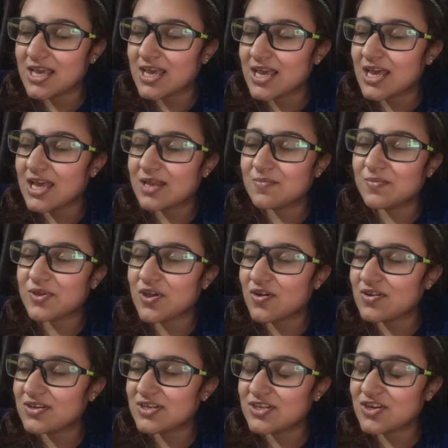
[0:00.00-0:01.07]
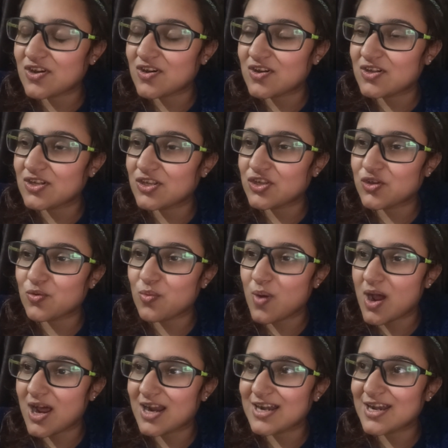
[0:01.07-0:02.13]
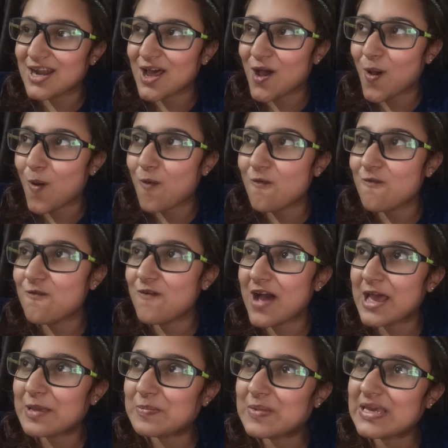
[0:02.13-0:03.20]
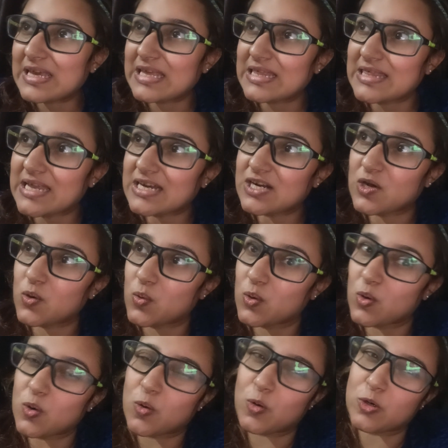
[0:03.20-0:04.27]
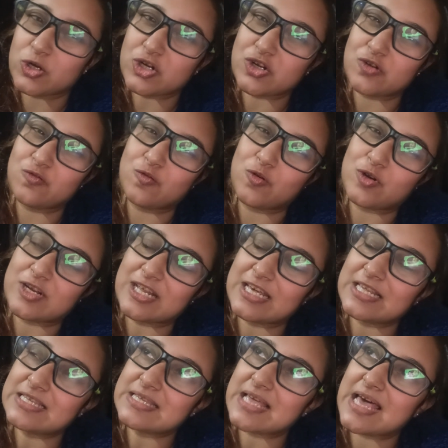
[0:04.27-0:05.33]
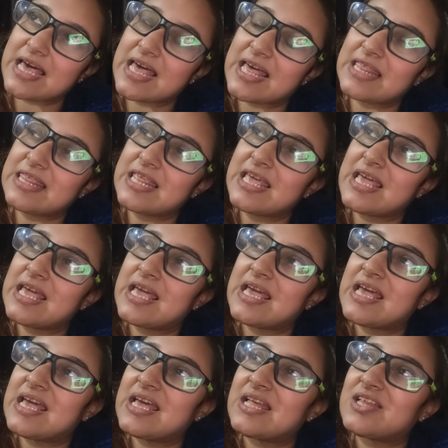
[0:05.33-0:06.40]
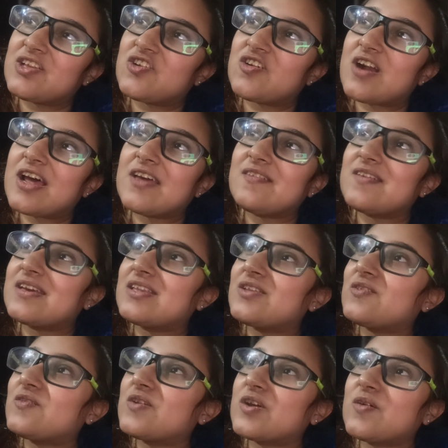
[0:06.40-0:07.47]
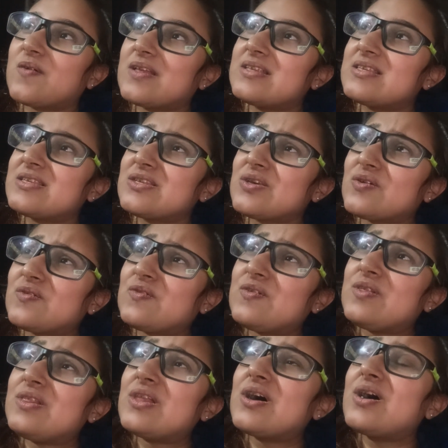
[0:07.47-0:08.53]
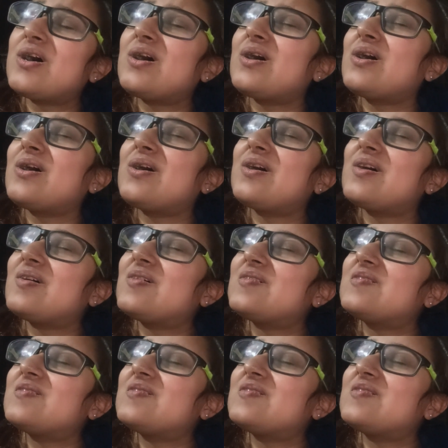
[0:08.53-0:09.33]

and beyond it all, you are now vibing in that coercion vortex and thriving in the frequency of love